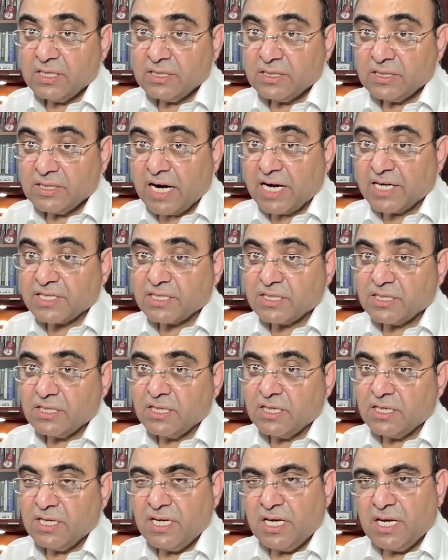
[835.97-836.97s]
threats
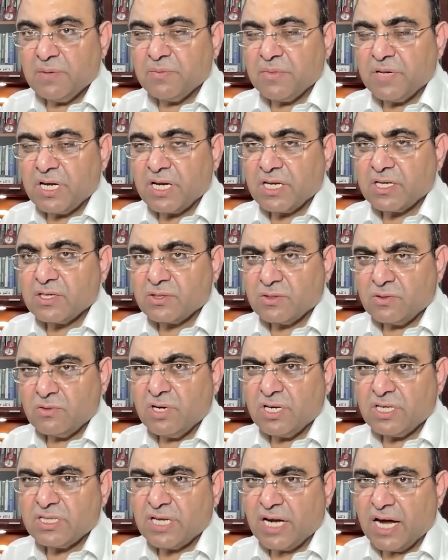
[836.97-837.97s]
re-emerge, so
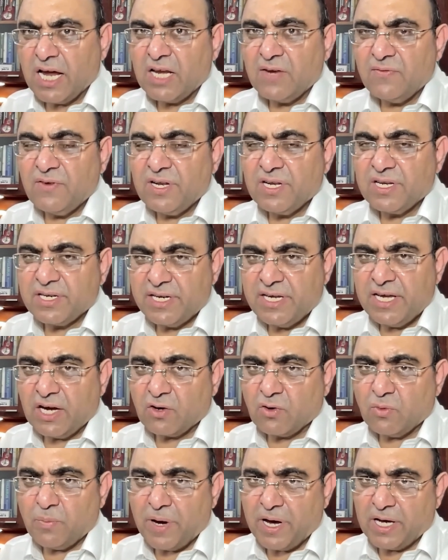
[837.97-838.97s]
Israel will
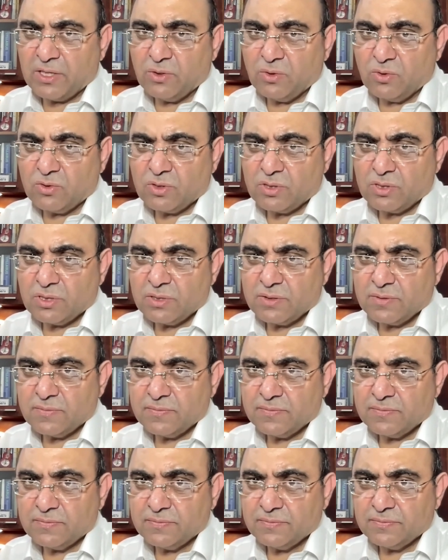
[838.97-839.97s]
reoccupy those.
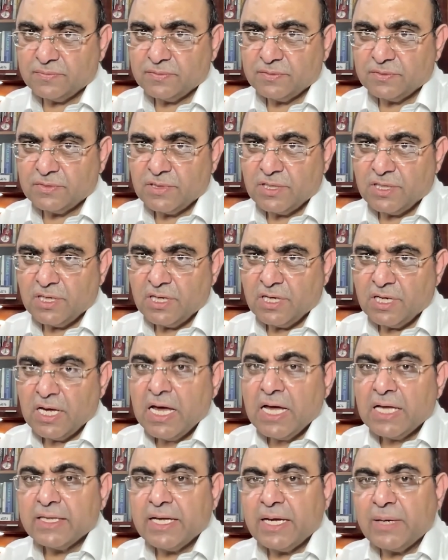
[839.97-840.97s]

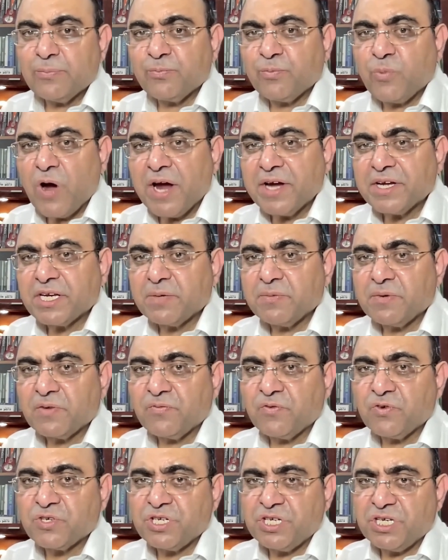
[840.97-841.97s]
Then point number
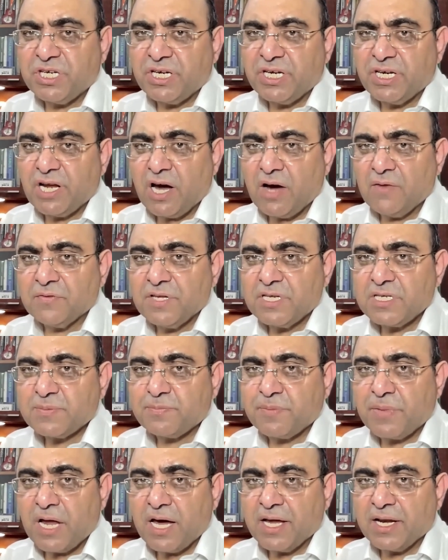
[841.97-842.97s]
14 of this
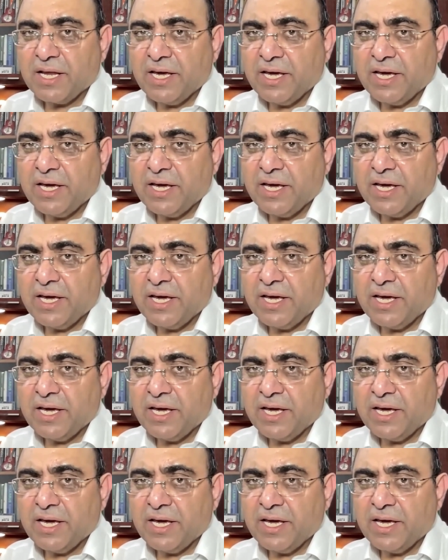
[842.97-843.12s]
plan